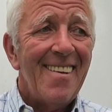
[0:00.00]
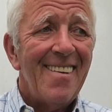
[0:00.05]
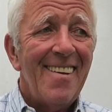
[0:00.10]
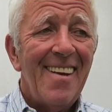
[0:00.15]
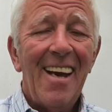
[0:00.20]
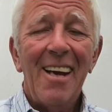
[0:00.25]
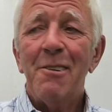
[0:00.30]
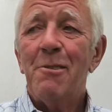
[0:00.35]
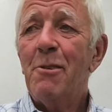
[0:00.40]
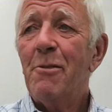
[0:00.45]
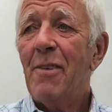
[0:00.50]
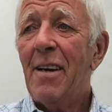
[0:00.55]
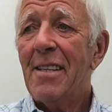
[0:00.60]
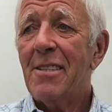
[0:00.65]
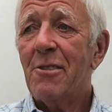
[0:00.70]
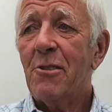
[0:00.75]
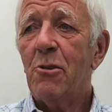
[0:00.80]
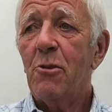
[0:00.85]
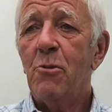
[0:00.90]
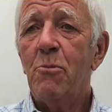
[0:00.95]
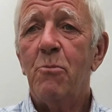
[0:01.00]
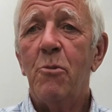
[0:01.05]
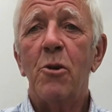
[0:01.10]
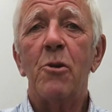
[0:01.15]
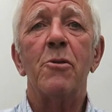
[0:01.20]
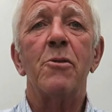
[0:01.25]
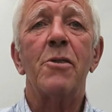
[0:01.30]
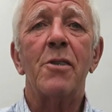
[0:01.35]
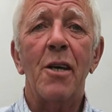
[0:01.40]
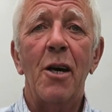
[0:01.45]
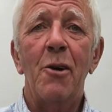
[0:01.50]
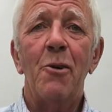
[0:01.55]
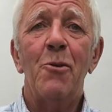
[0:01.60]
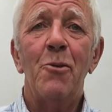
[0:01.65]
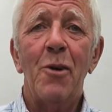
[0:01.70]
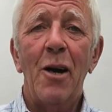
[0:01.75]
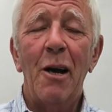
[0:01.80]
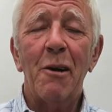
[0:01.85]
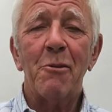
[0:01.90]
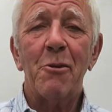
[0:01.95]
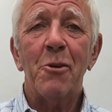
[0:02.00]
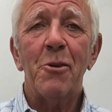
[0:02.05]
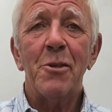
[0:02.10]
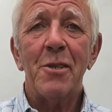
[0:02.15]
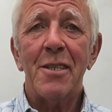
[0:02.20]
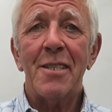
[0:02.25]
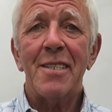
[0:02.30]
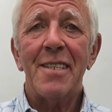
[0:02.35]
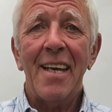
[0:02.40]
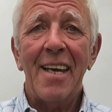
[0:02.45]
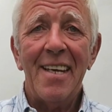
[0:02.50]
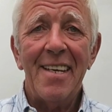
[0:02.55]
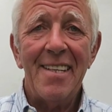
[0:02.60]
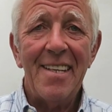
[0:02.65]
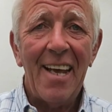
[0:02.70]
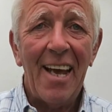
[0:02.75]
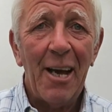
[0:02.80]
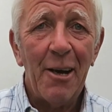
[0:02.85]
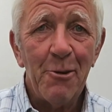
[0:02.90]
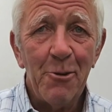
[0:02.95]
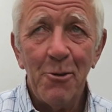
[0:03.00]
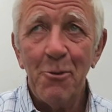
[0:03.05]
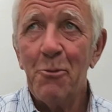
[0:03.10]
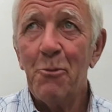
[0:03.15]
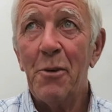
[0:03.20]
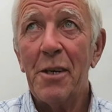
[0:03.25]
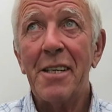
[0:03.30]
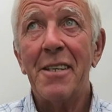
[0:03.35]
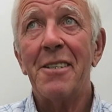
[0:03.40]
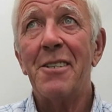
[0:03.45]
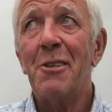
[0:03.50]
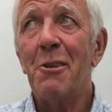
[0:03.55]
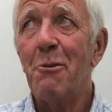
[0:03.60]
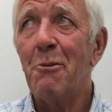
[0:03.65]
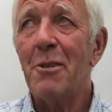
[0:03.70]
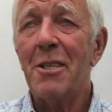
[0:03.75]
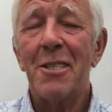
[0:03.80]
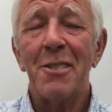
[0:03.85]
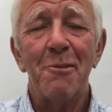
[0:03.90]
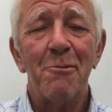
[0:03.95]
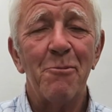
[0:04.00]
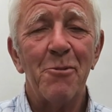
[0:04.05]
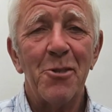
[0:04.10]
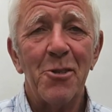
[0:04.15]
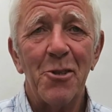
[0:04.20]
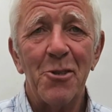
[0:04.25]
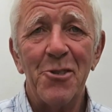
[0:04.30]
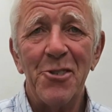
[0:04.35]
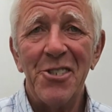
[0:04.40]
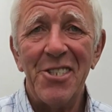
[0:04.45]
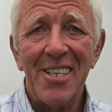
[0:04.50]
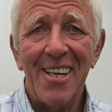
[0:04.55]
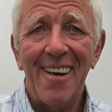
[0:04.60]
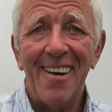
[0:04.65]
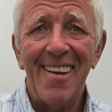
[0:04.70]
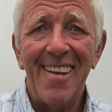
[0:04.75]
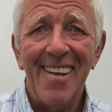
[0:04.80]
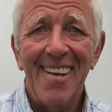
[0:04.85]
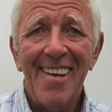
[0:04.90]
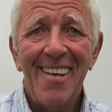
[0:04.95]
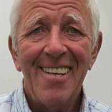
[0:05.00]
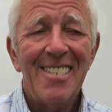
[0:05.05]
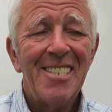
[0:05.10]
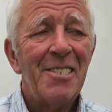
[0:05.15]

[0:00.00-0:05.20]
Now we've had too much, so I'm going to say now we could do with some sunshine.